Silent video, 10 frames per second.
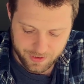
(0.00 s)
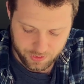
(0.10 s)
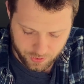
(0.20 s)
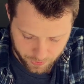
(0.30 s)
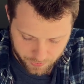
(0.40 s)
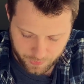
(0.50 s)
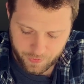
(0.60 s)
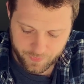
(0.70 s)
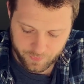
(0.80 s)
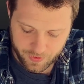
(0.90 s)

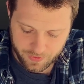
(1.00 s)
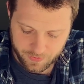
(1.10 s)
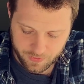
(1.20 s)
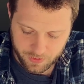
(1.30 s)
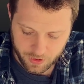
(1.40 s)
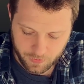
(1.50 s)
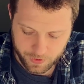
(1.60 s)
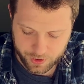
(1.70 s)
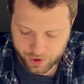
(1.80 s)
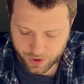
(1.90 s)
True, a
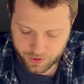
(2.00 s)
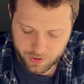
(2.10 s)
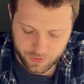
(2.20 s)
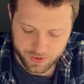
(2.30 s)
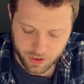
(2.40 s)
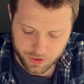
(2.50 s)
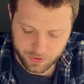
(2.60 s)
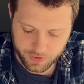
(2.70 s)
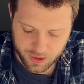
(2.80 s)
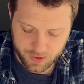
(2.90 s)
Christian who is under
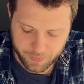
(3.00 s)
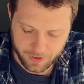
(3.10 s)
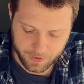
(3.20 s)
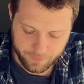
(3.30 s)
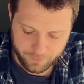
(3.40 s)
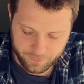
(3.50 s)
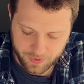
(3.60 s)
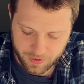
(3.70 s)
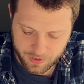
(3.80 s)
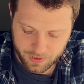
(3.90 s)
the Spirit
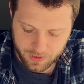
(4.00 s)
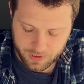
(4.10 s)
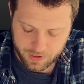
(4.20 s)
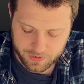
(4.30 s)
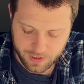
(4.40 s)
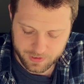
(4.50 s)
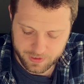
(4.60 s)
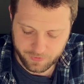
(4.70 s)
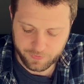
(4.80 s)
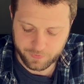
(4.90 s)
is as
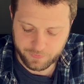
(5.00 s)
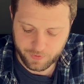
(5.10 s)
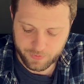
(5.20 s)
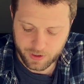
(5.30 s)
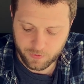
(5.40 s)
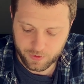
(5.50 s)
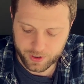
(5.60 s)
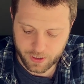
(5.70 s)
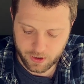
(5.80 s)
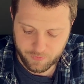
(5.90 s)
different from the
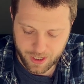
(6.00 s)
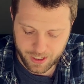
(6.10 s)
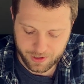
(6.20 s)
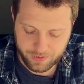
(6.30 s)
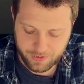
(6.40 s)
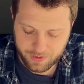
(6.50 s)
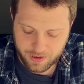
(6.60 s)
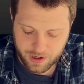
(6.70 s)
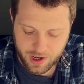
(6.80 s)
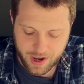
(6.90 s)
ordinary man
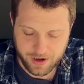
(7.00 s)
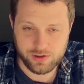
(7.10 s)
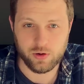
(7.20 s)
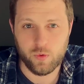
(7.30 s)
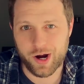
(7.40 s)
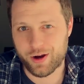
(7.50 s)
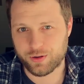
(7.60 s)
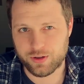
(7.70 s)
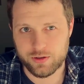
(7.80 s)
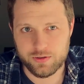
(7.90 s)
as the
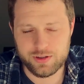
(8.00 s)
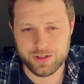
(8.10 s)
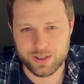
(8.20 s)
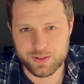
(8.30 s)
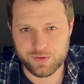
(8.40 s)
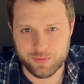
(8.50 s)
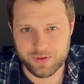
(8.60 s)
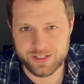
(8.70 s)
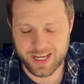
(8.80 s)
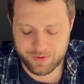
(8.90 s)
wild goose is from the
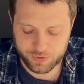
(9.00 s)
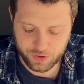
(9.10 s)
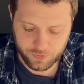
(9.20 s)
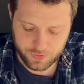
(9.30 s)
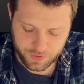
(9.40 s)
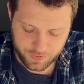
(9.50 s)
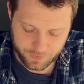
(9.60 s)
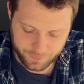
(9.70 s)
tame goose.